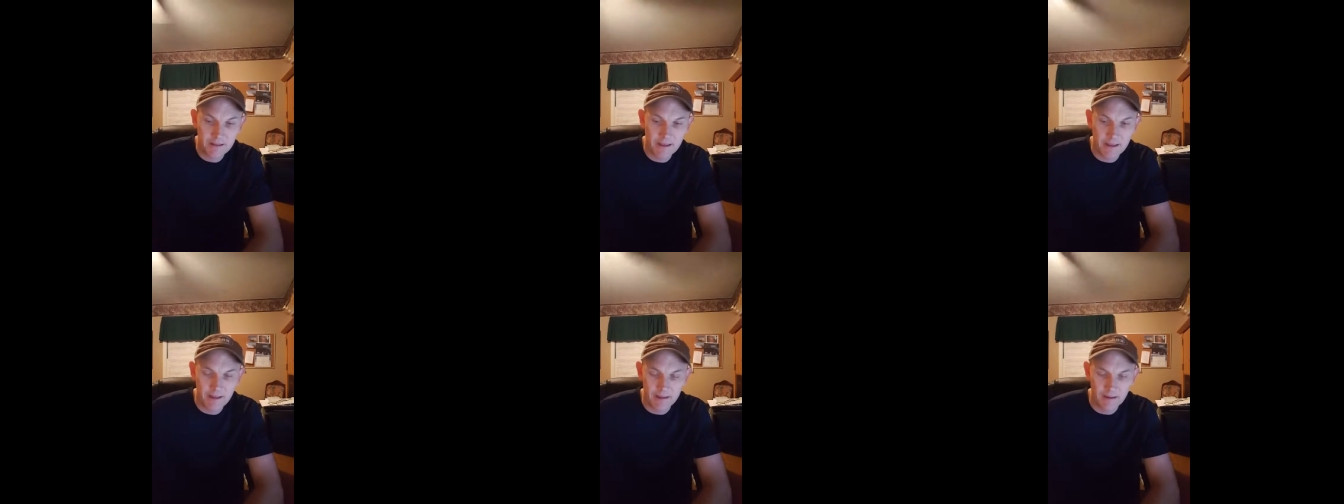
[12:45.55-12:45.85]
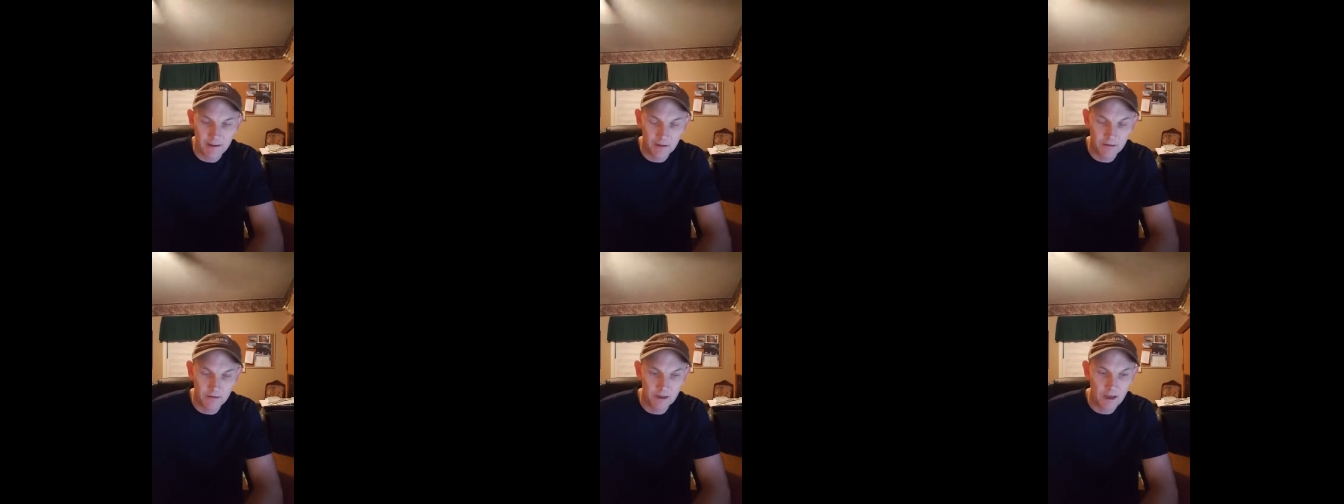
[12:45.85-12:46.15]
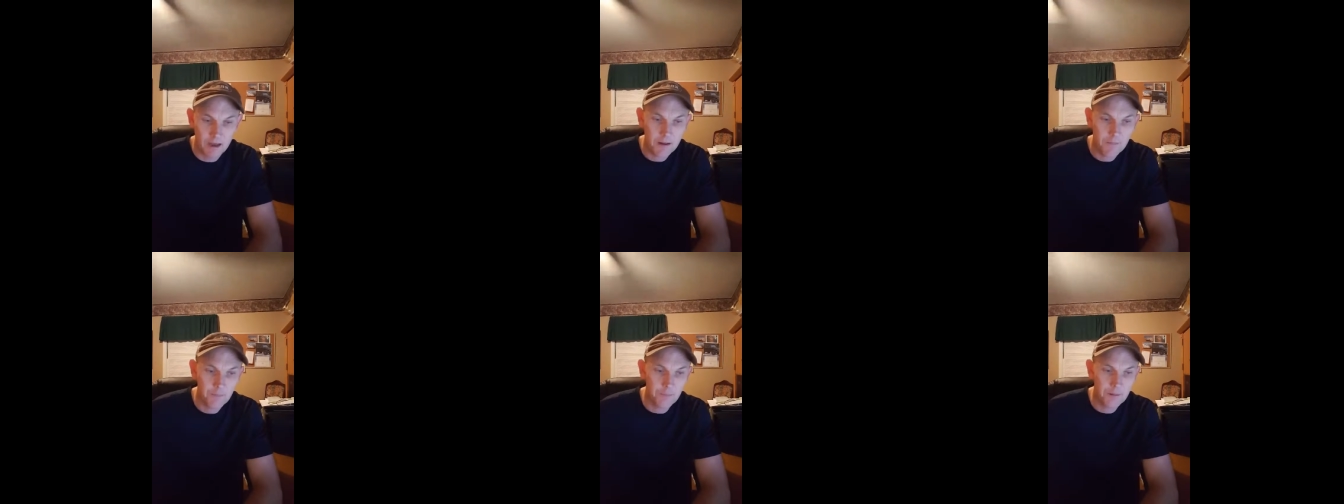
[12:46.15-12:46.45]
that a
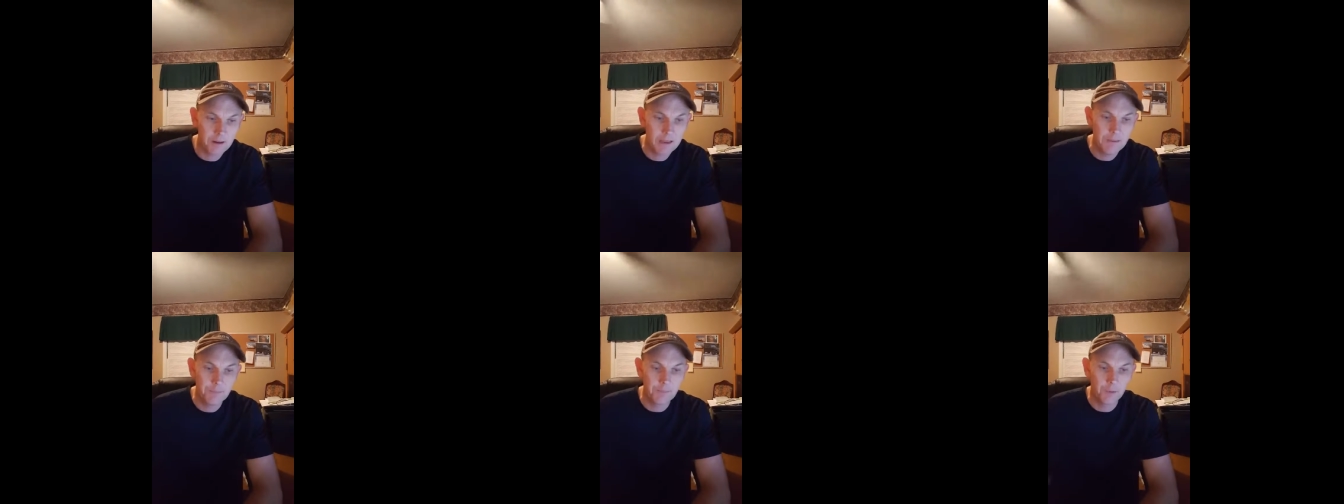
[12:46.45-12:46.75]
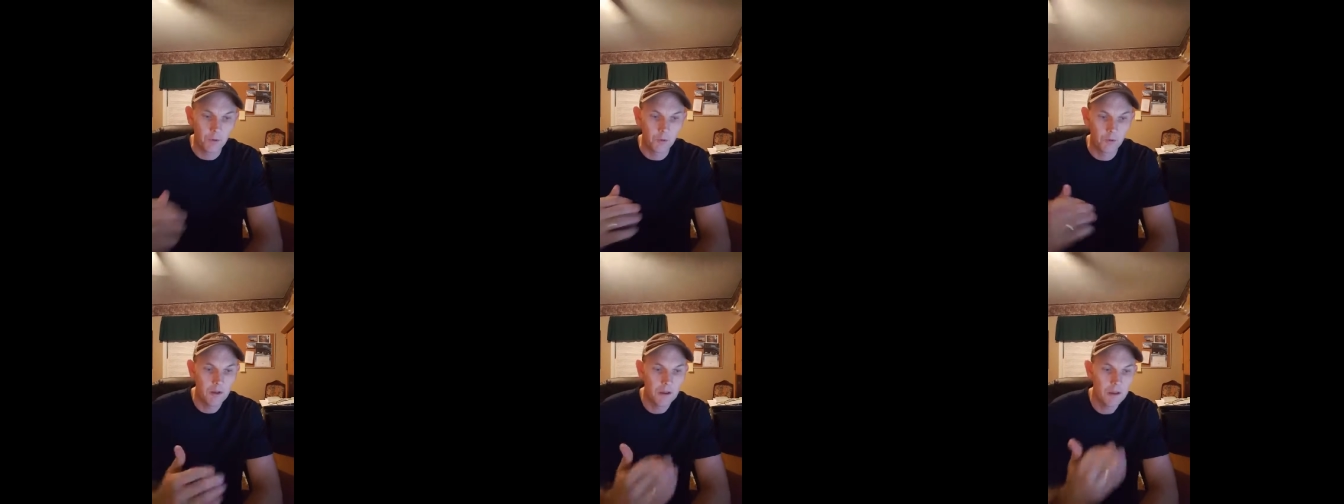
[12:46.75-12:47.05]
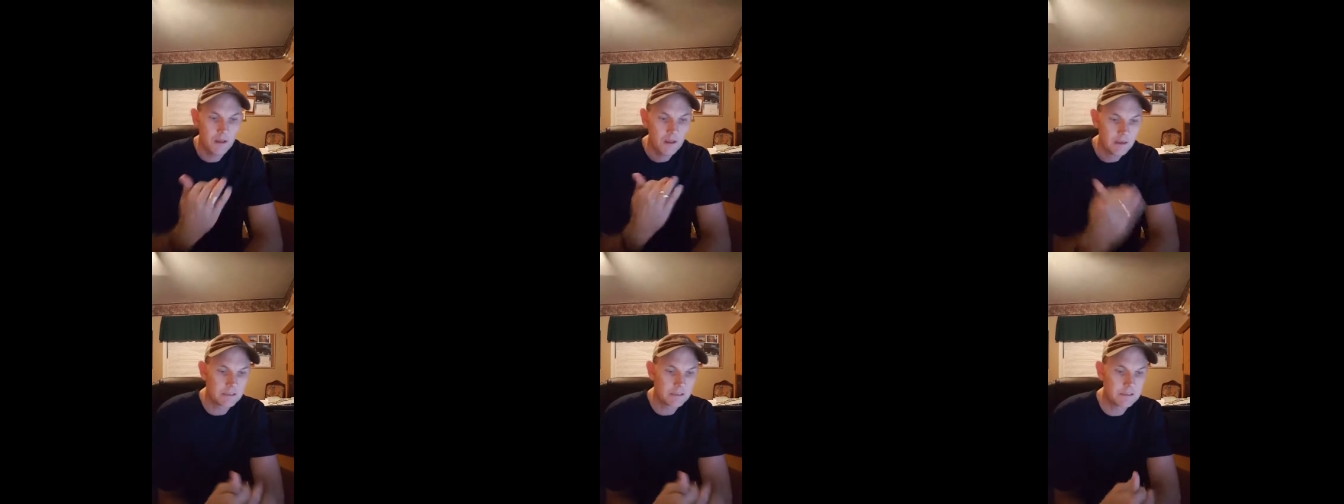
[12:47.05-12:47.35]
lot of people
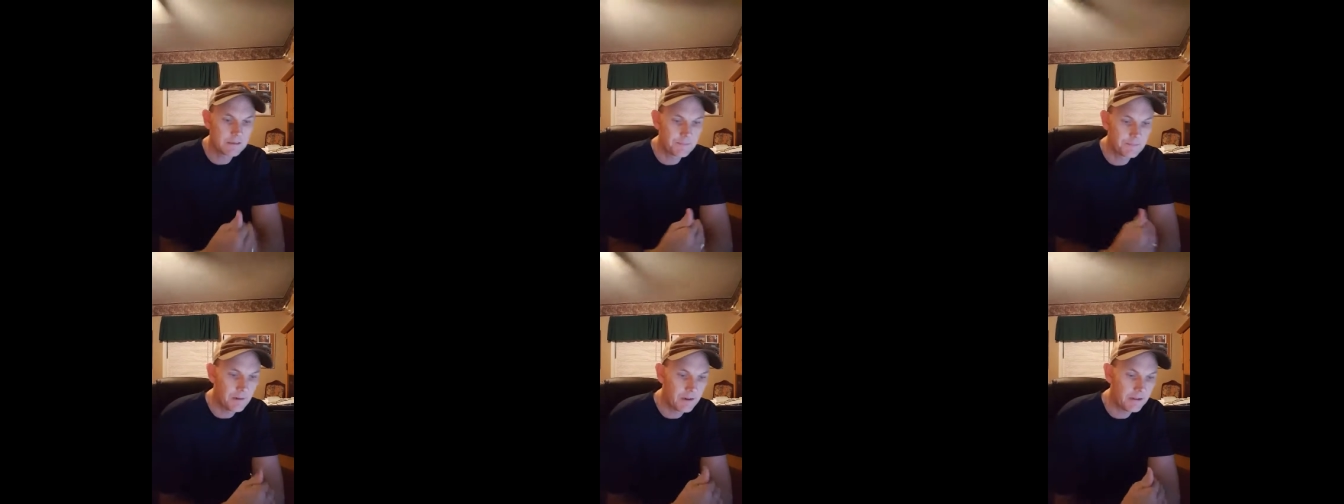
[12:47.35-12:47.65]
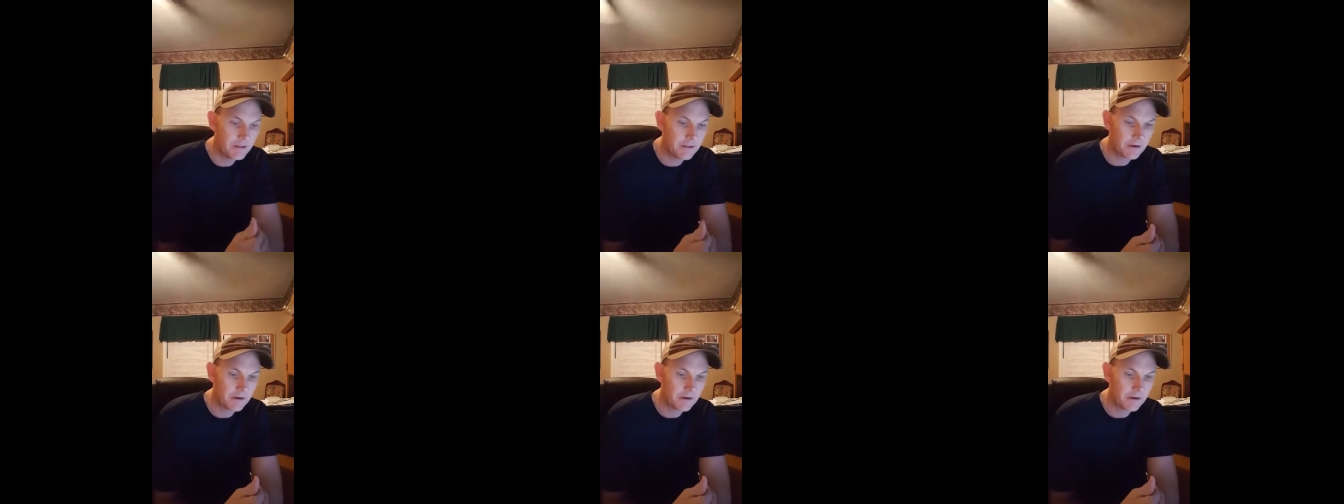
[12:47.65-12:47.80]
spend